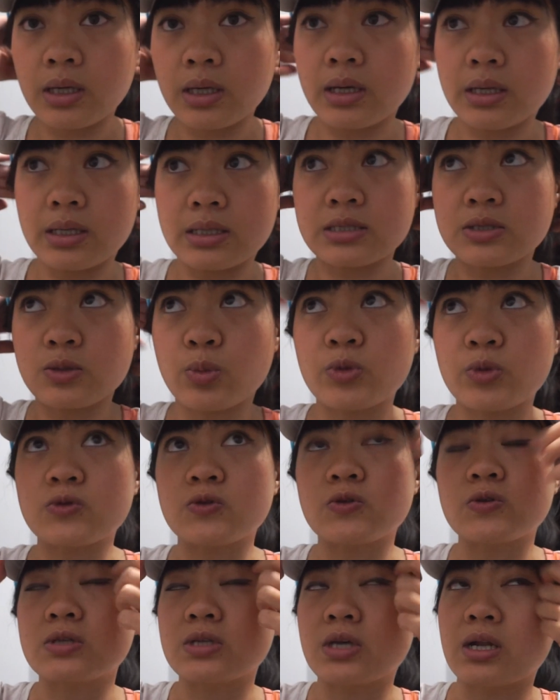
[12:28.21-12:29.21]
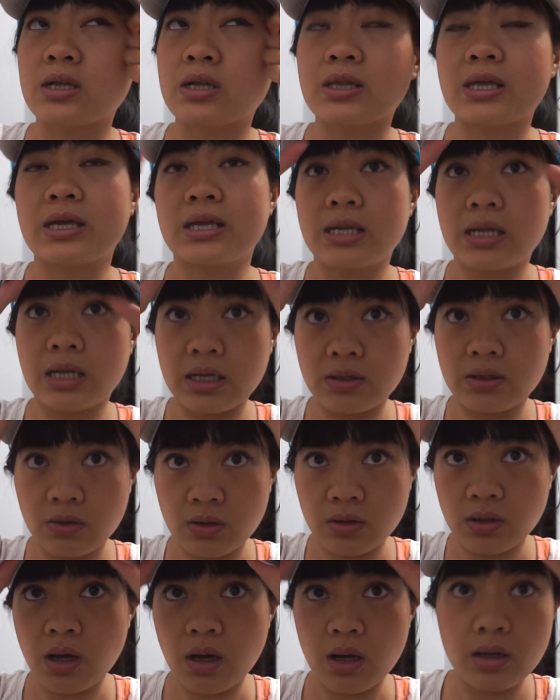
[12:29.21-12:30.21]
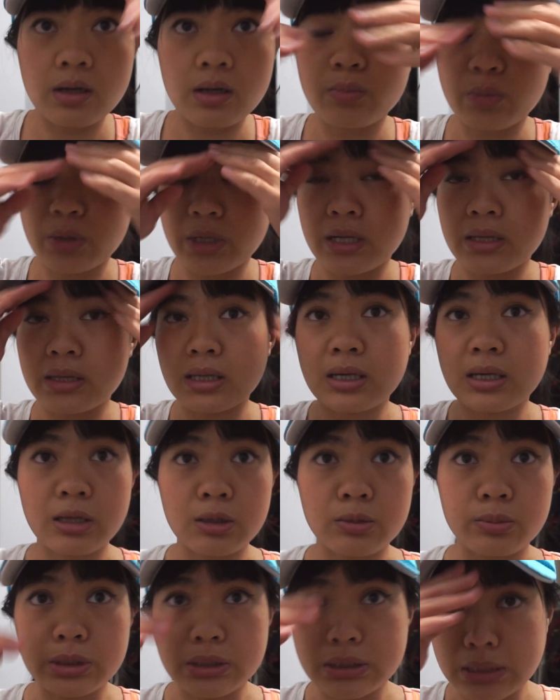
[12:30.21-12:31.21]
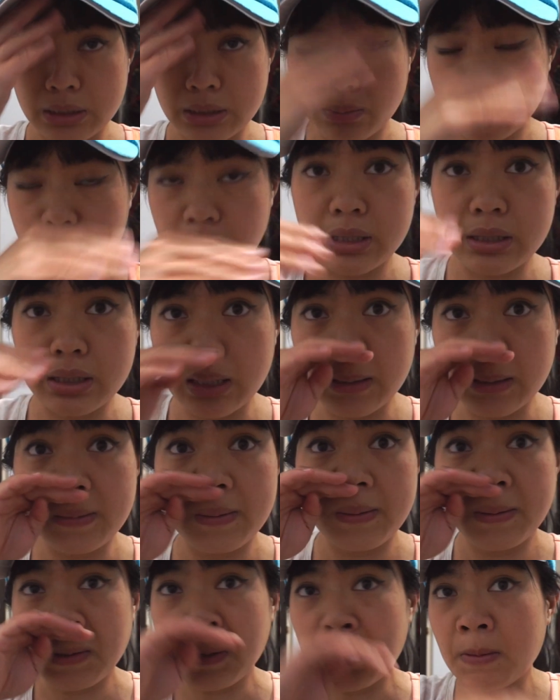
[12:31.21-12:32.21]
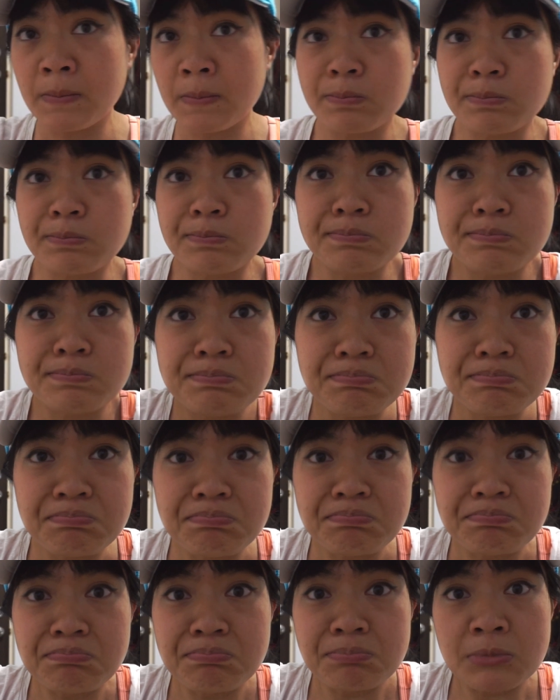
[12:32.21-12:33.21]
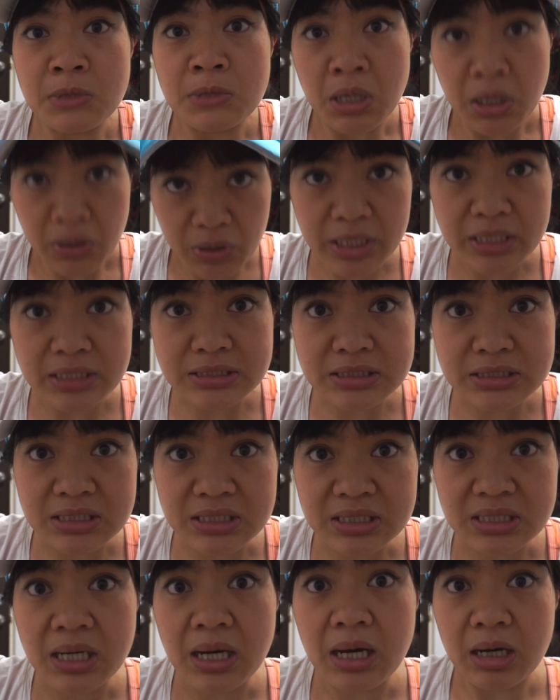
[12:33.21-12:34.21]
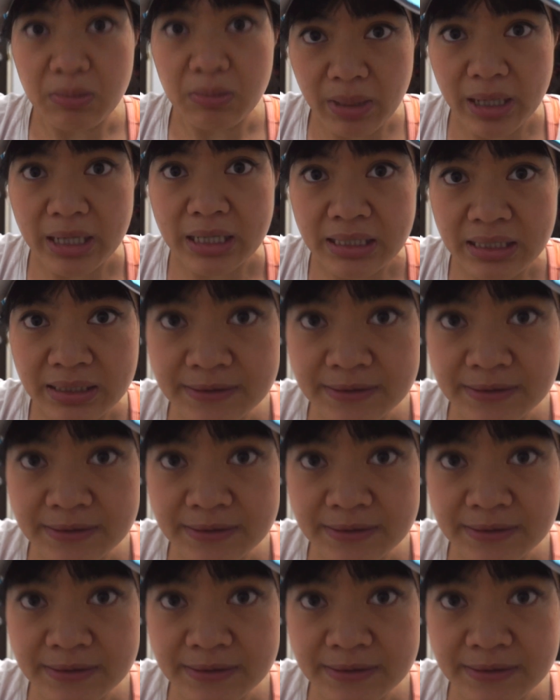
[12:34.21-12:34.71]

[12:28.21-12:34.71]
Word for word: It's supposed to set at like 9 o'clock, but I think I'll be done by then. All right, bye.